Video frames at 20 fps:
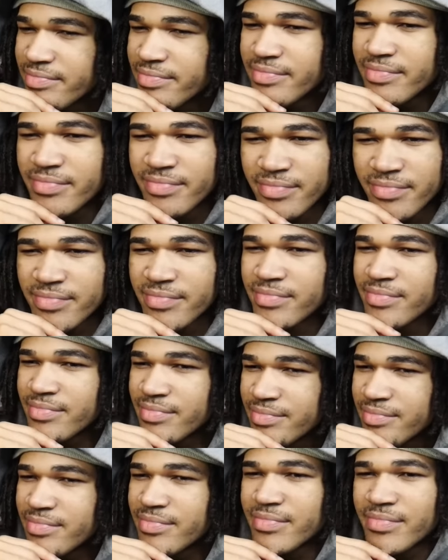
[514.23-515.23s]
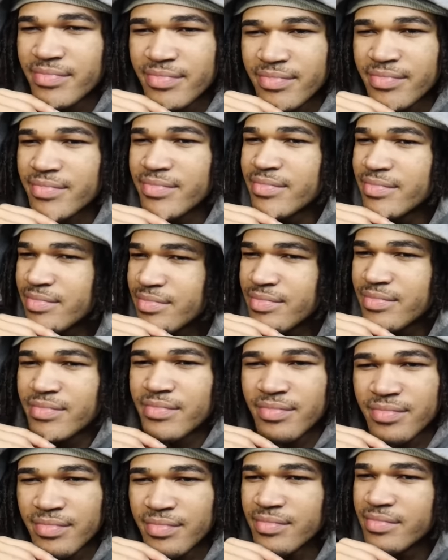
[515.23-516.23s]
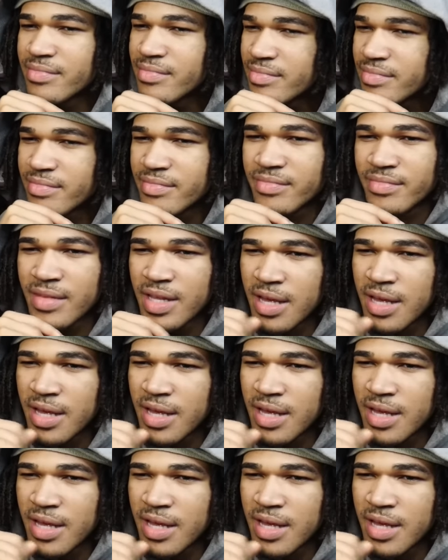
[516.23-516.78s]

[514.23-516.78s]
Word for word: and I ain't going in. It's on with my niggas.